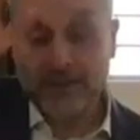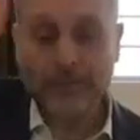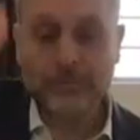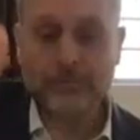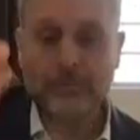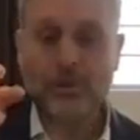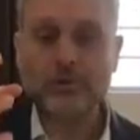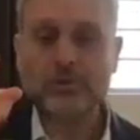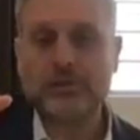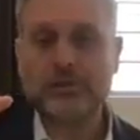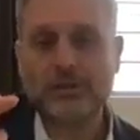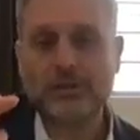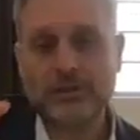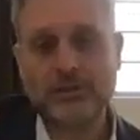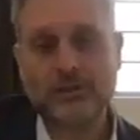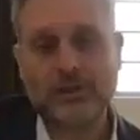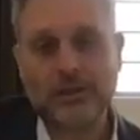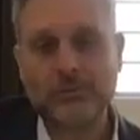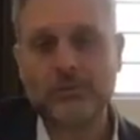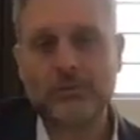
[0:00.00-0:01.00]
The approach that
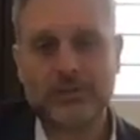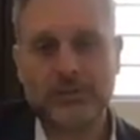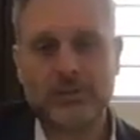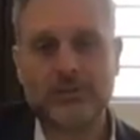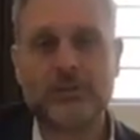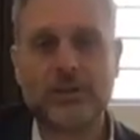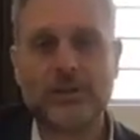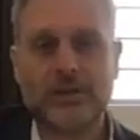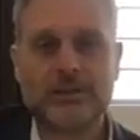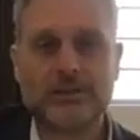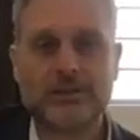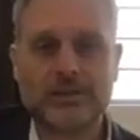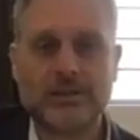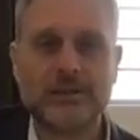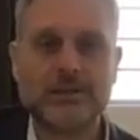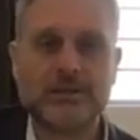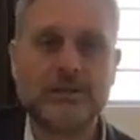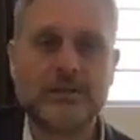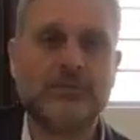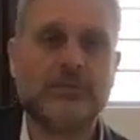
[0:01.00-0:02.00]
the Talmud suggests
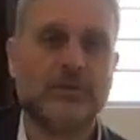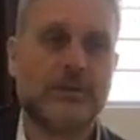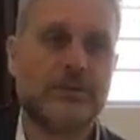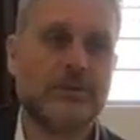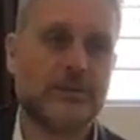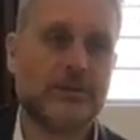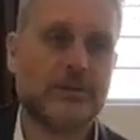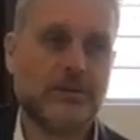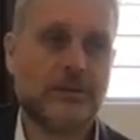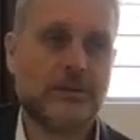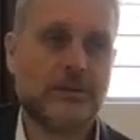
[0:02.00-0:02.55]
is different.